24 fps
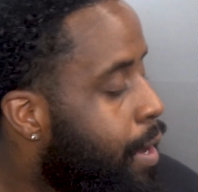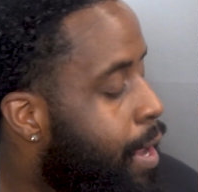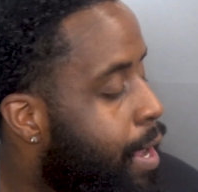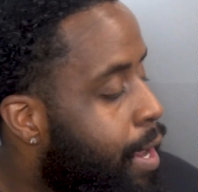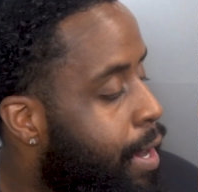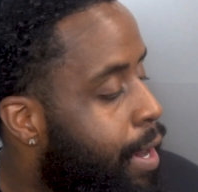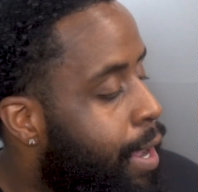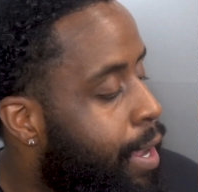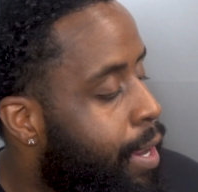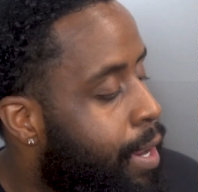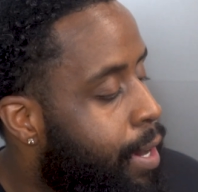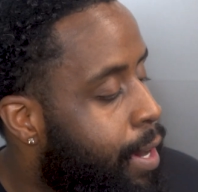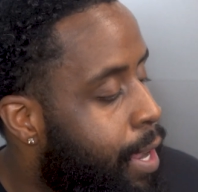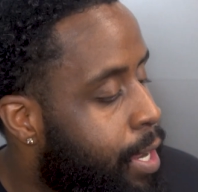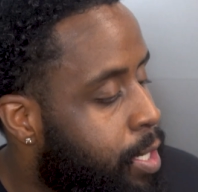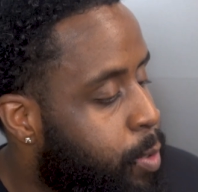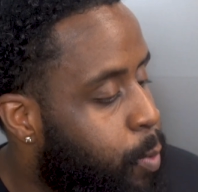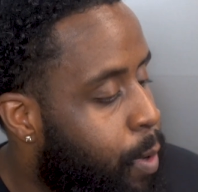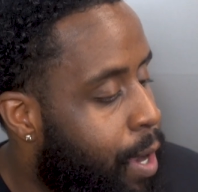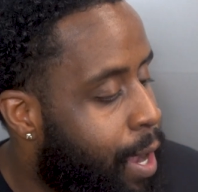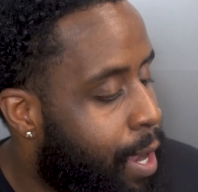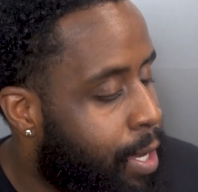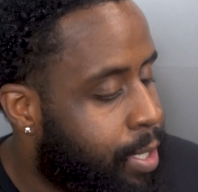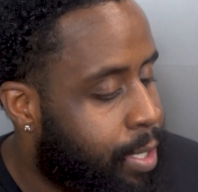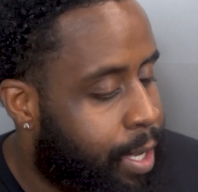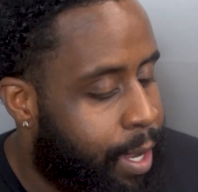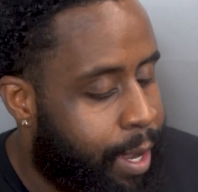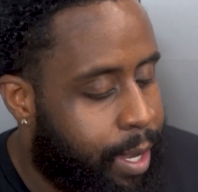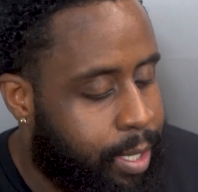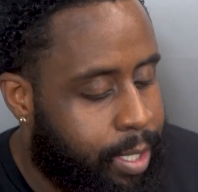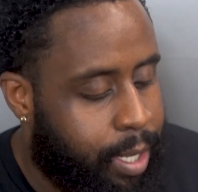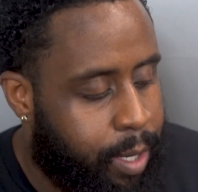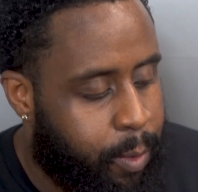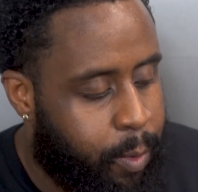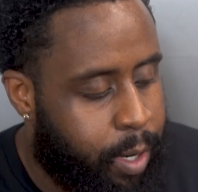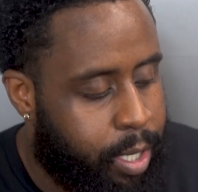And that's why I
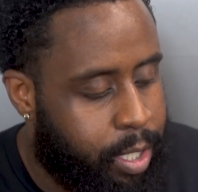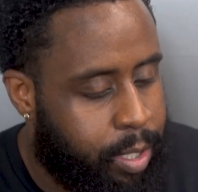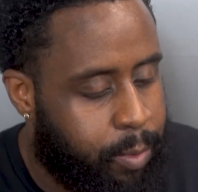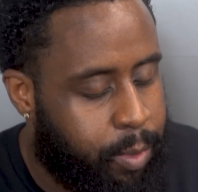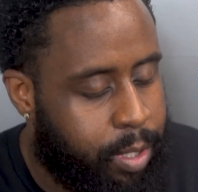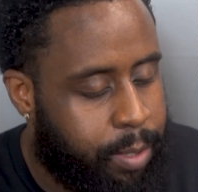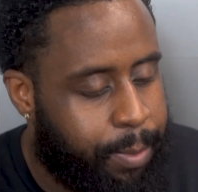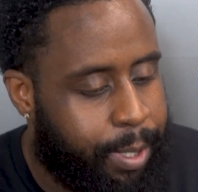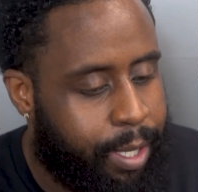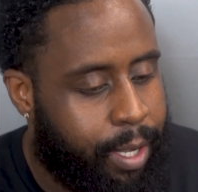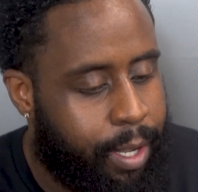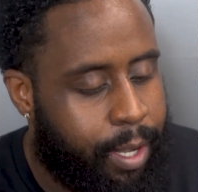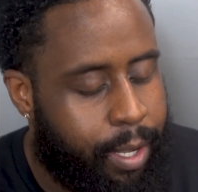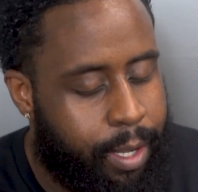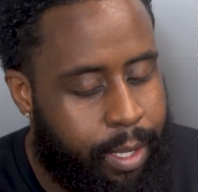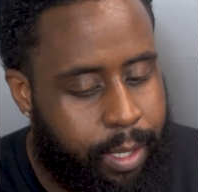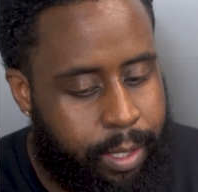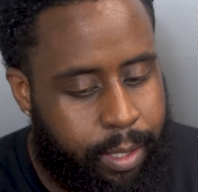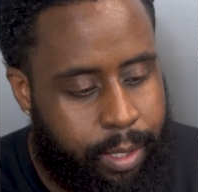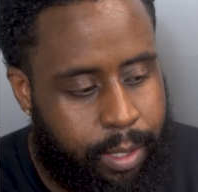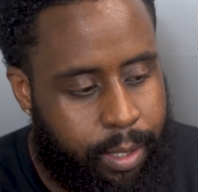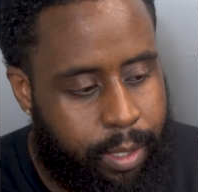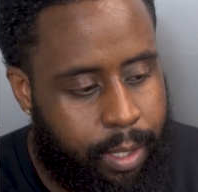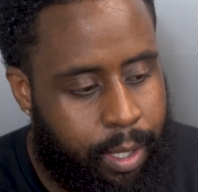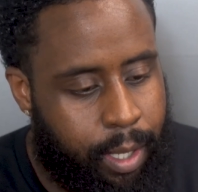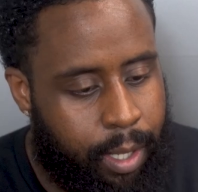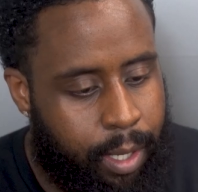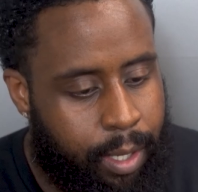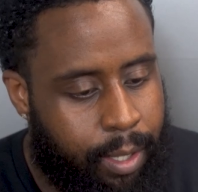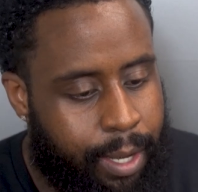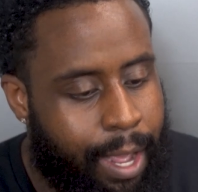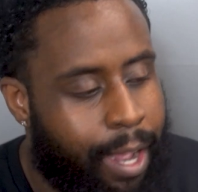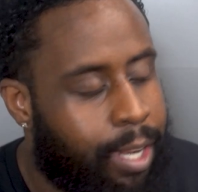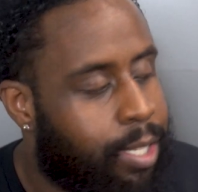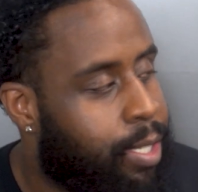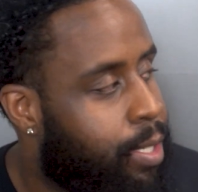asked that question was because
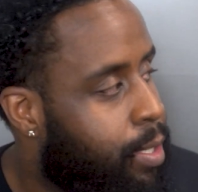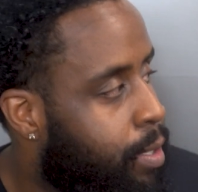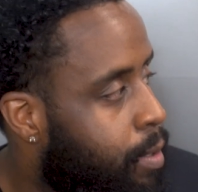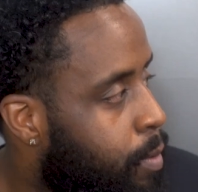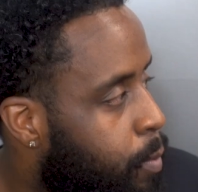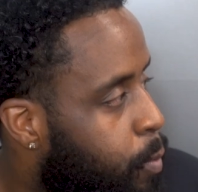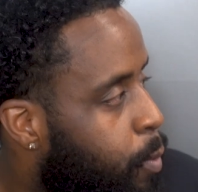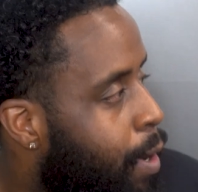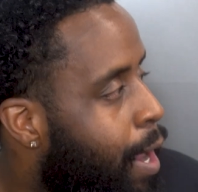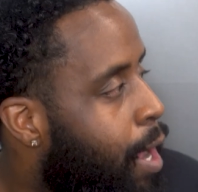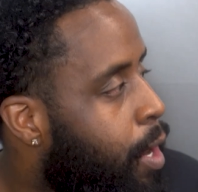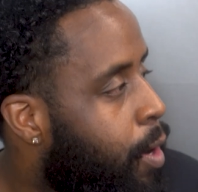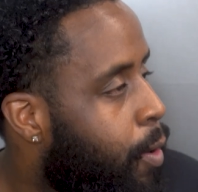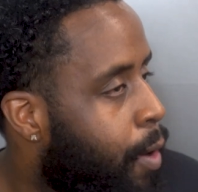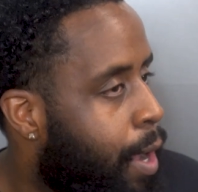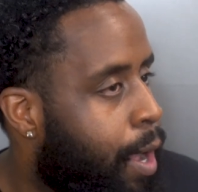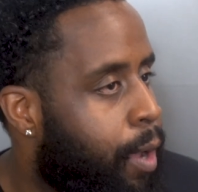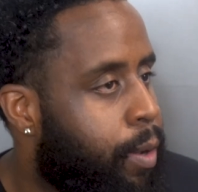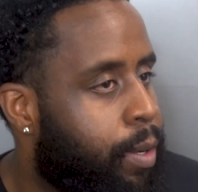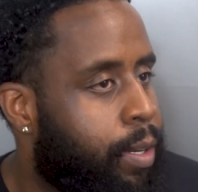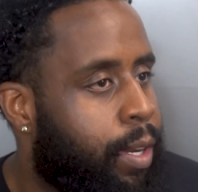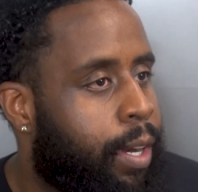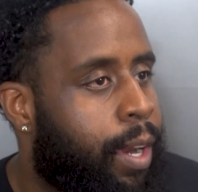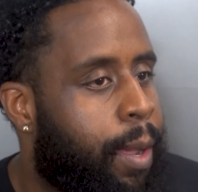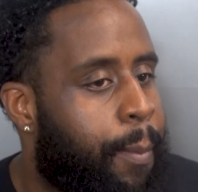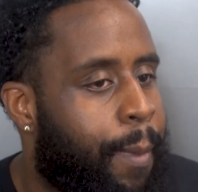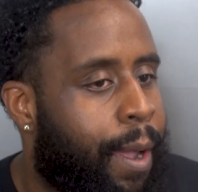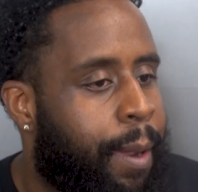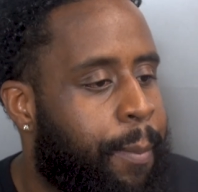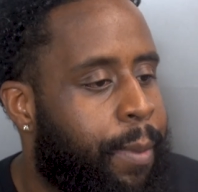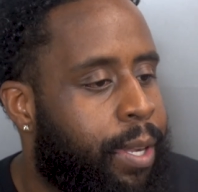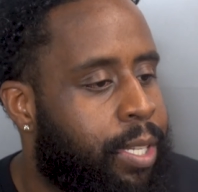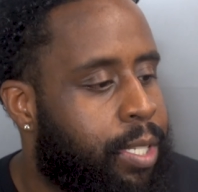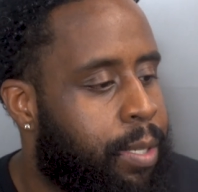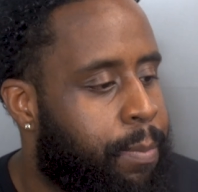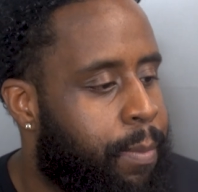that's when I go out and I
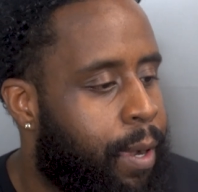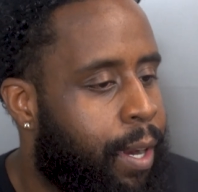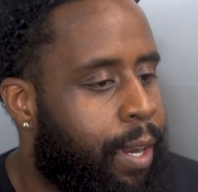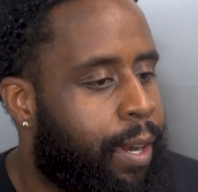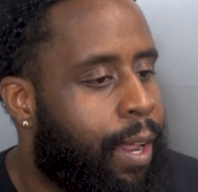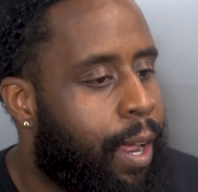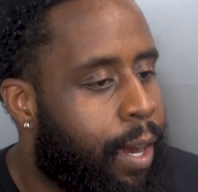might meet somebody.